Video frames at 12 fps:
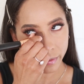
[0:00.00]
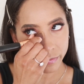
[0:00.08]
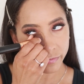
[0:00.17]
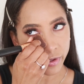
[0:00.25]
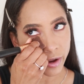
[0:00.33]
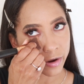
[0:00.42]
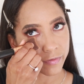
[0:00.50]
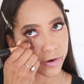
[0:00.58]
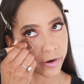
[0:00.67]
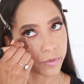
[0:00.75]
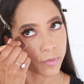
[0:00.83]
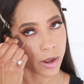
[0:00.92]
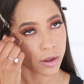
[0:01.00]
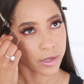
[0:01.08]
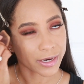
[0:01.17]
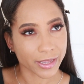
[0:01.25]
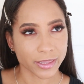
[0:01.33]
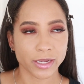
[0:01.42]
Very, very well.
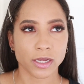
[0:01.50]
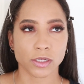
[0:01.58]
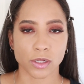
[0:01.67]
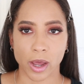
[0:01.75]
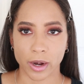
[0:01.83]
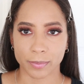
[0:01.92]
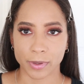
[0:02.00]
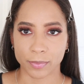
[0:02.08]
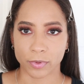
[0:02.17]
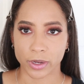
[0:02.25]
And I think a lot of people